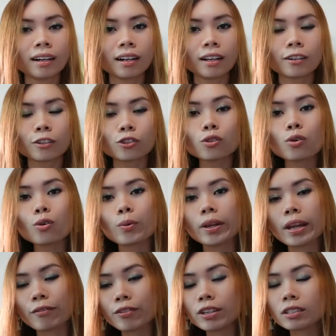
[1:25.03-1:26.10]
So when I
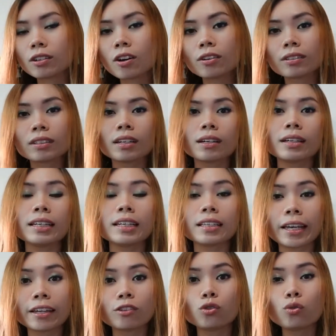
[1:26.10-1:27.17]
first got the
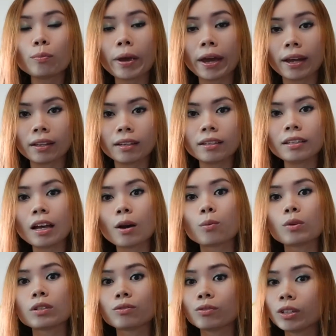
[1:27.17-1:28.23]
Etendu palette, I was
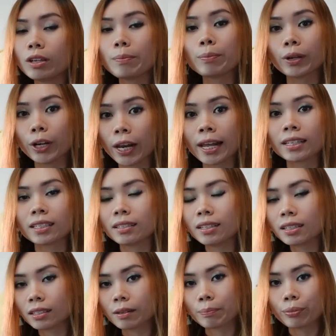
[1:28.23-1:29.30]
really pleasantly
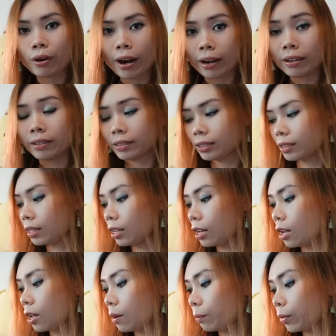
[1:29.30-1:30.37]
surprised
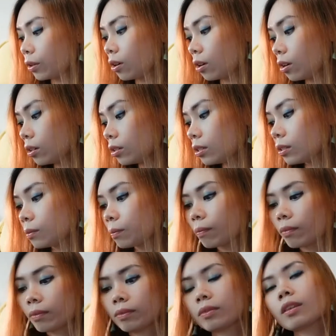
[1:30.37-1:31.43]
because
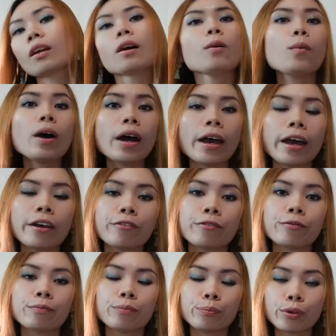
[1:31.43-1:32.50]
what I have
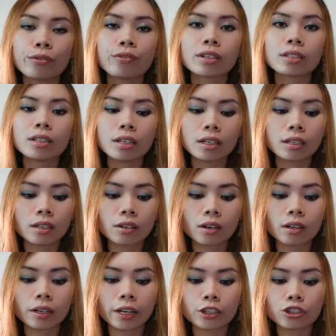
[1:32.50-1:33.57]
previously in her
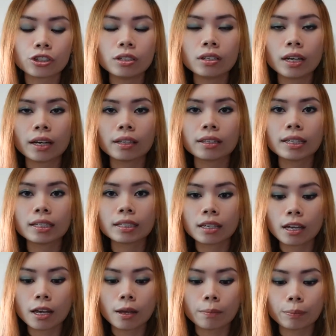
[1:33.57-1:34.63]
collection are these
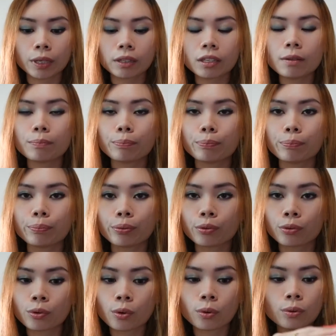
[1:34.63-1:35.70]
Petite
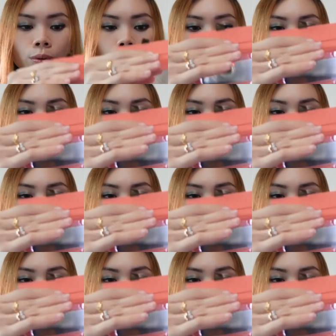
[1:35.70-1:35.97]
Pro.